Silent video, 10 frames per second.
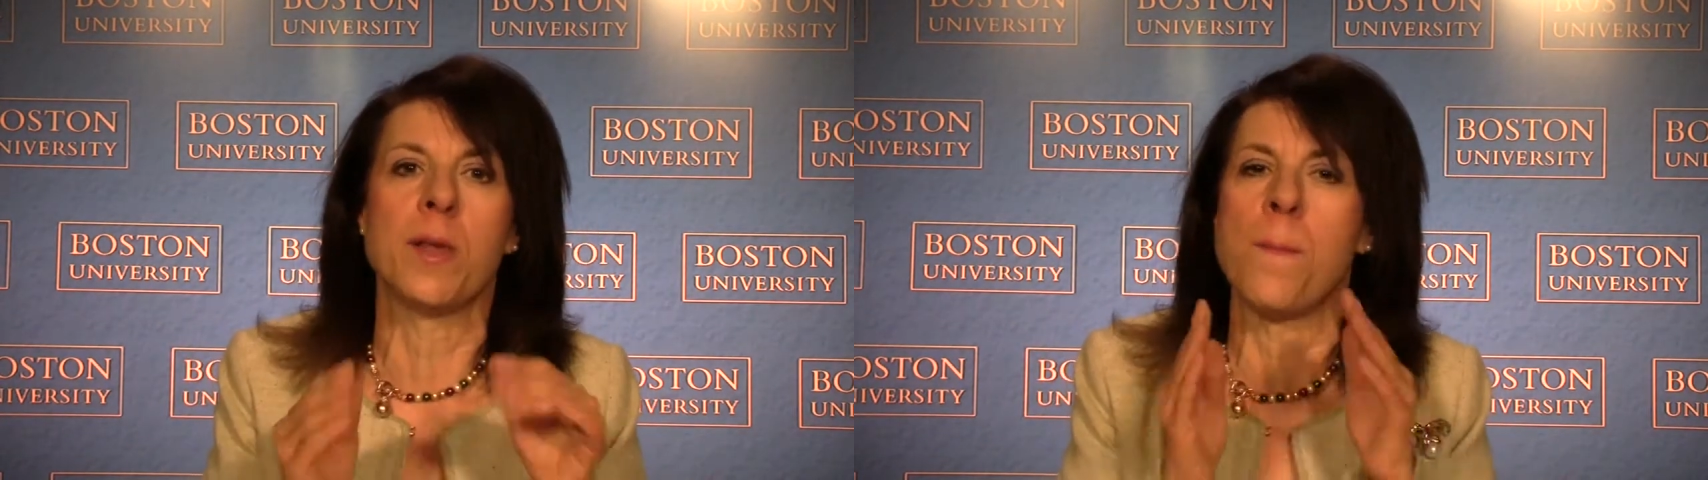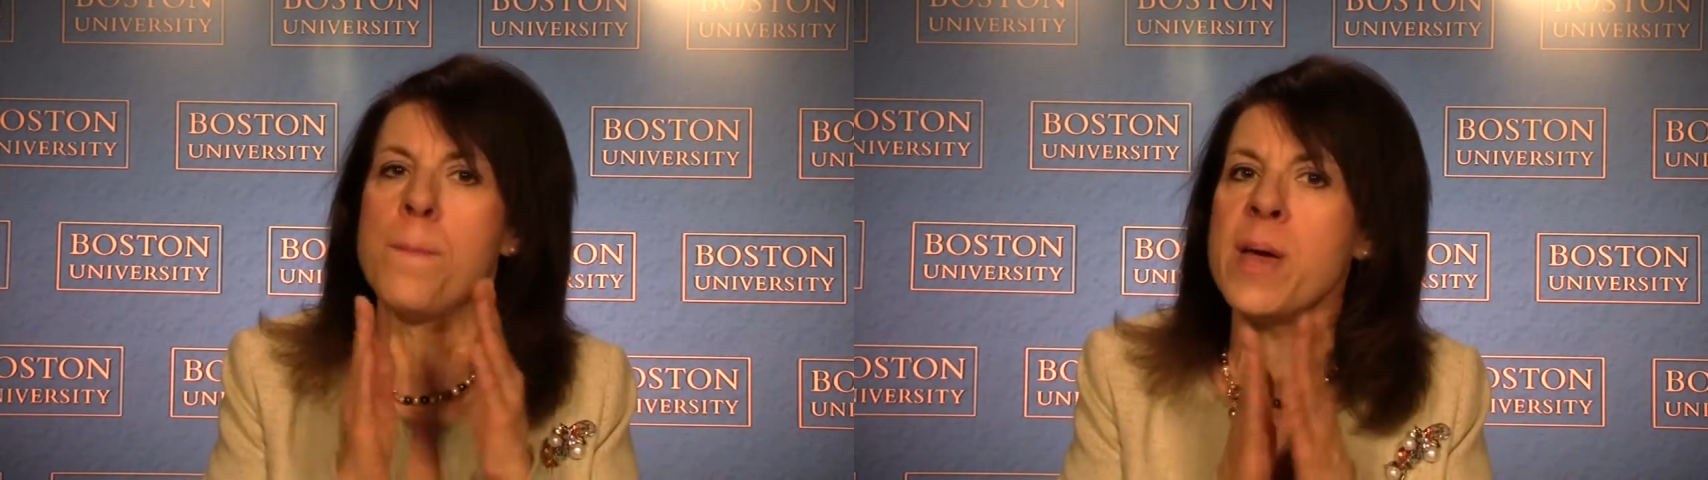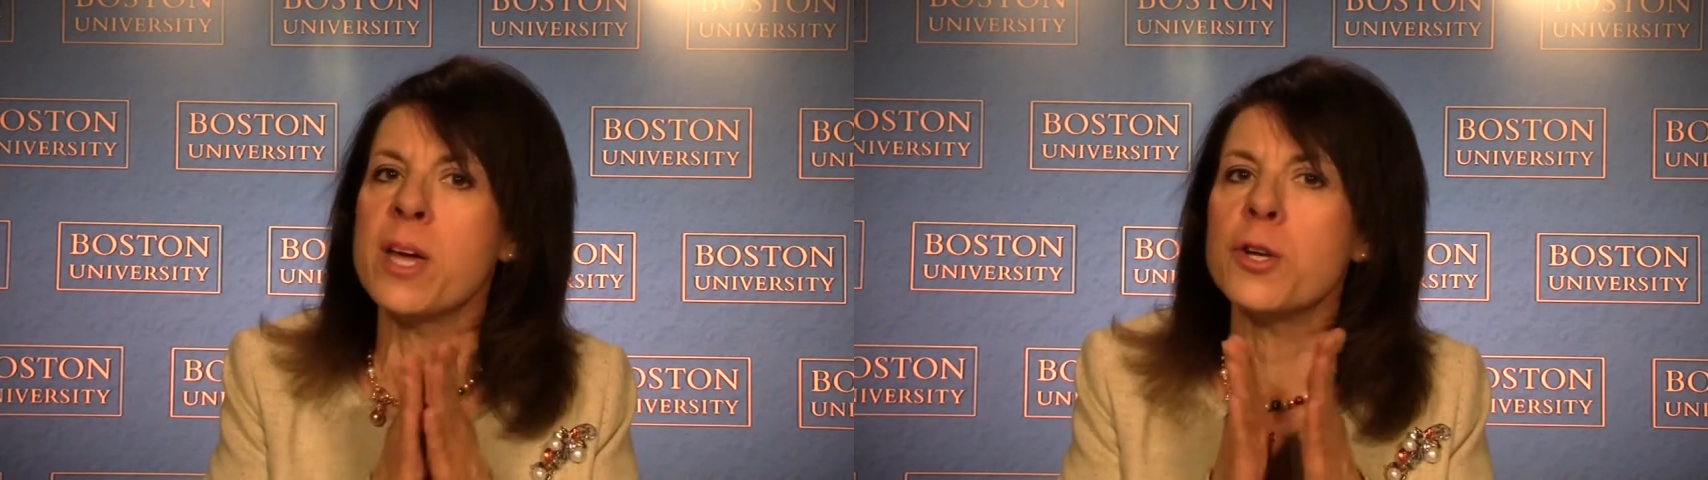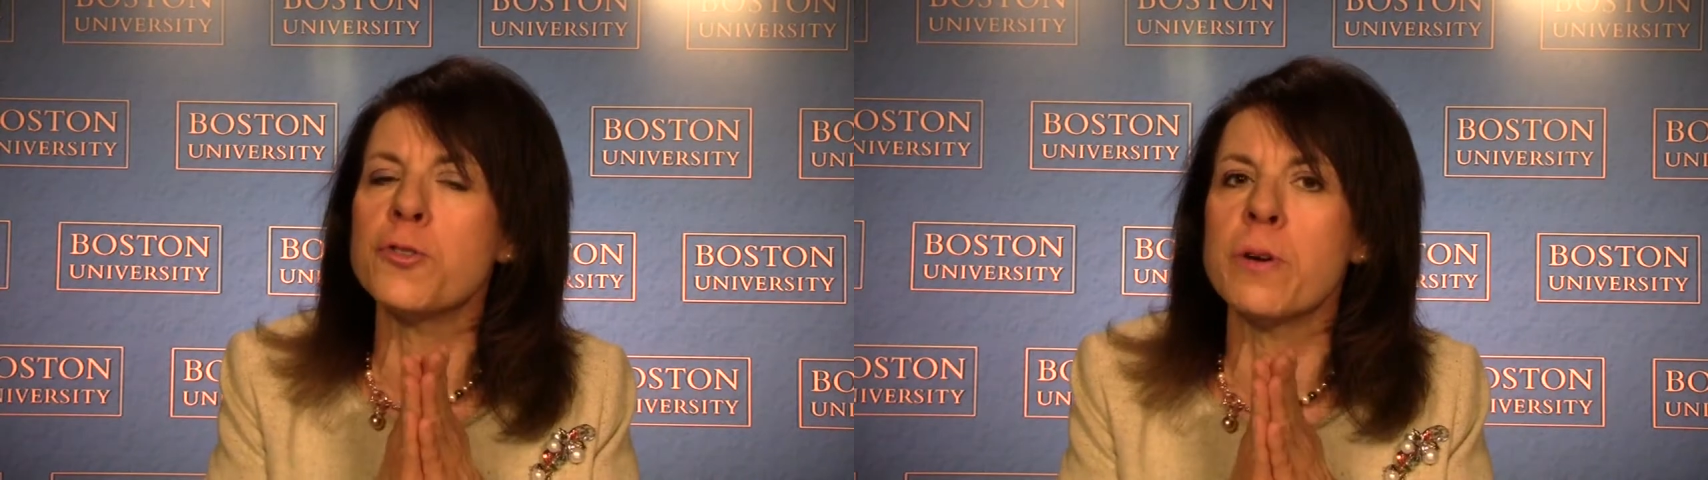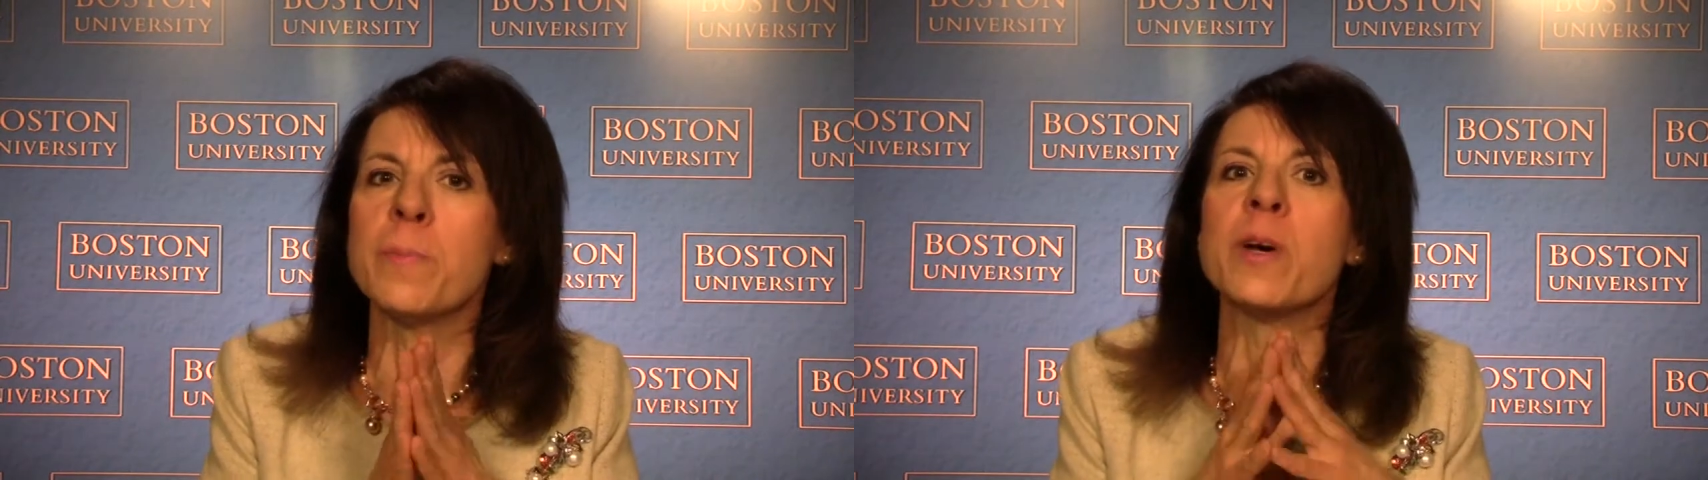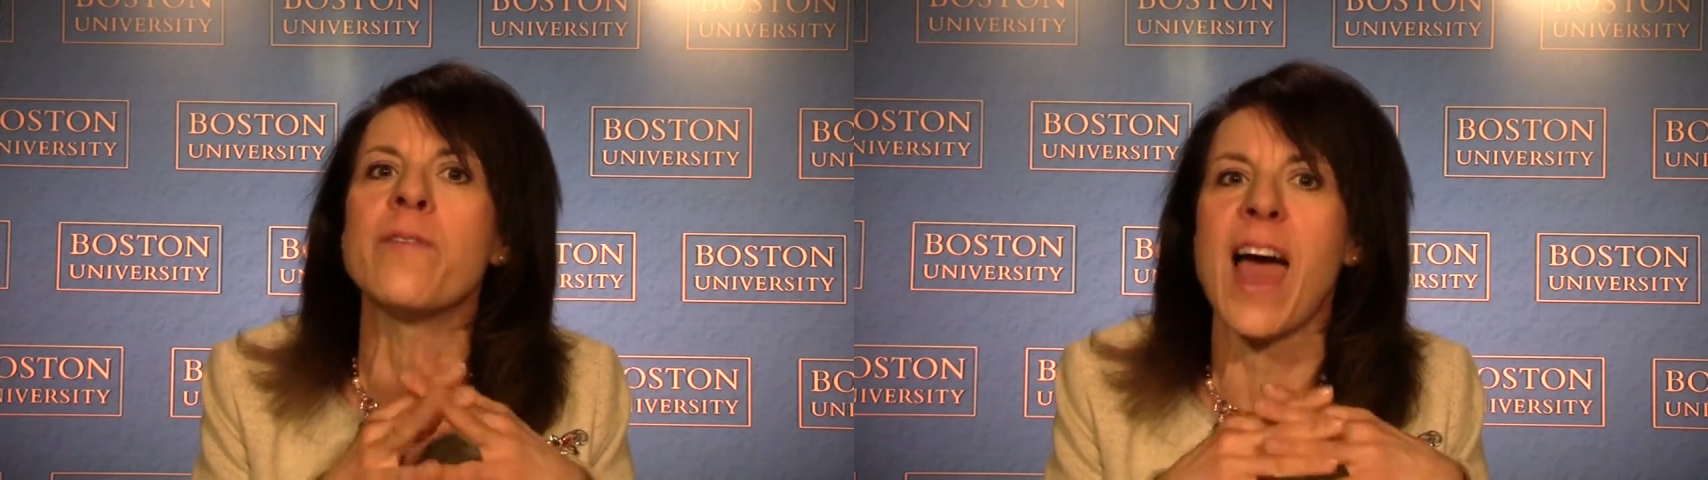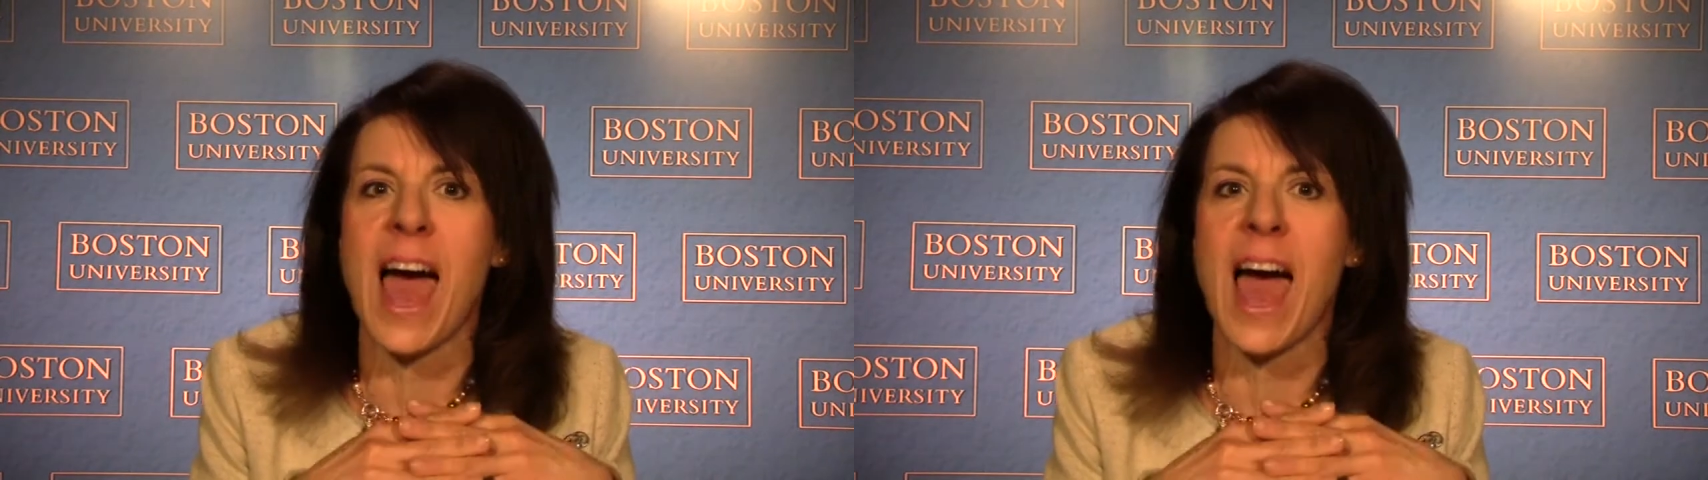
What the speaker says: the big contributor of